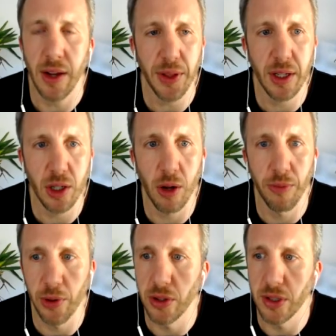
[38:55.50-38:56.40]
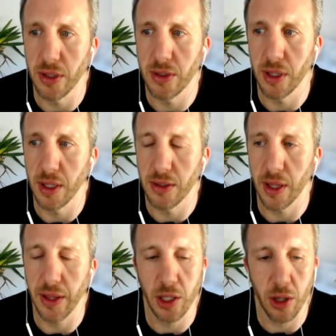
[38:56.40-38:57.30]
think confidence is is
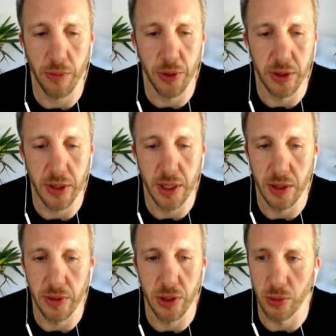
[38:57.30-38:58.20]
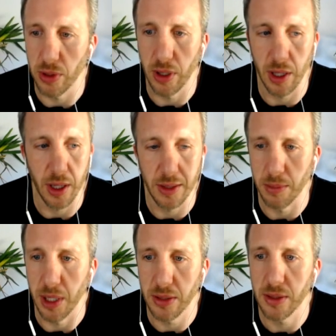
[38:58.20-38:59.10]
I think confidence in the individual is a, is a
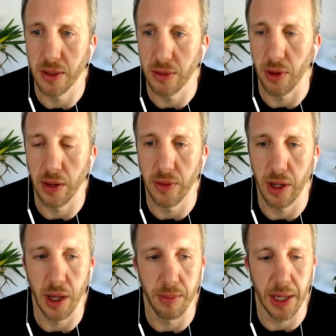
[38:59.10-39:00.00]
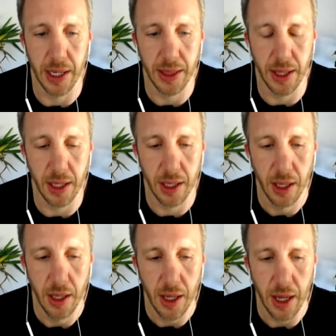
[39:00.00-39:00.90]
must, right? Um, and I think
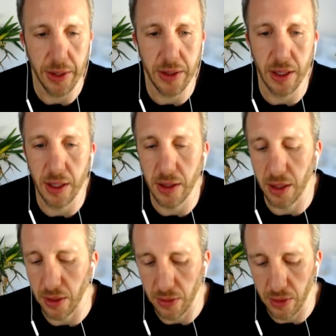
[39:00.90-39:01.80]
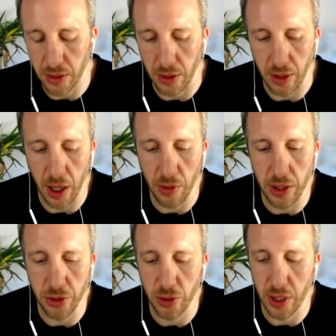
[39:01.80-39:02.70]
I think the the look, our
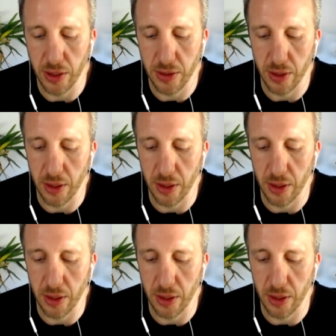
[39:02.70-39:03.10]
industry is